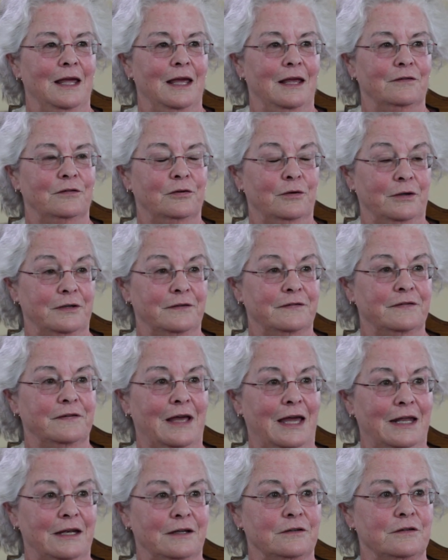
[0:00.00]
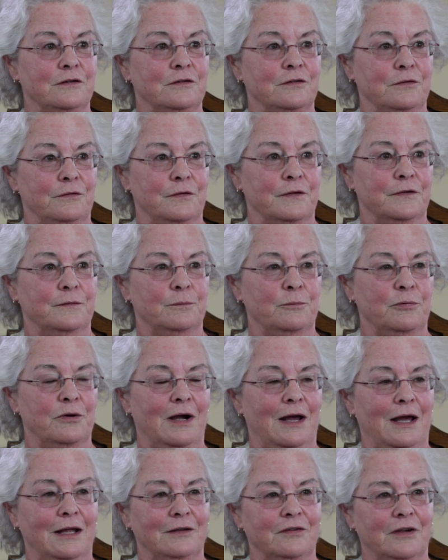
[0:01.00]
And so I decided to do this
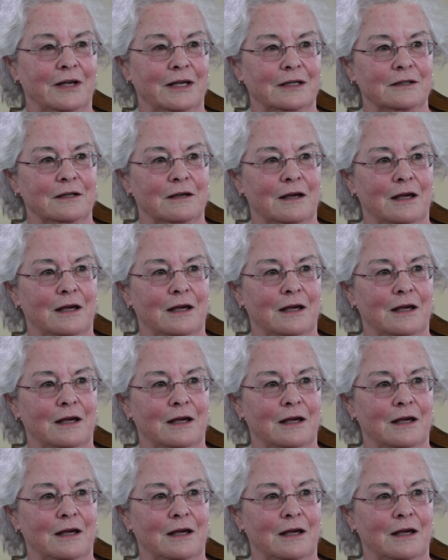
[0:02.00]
project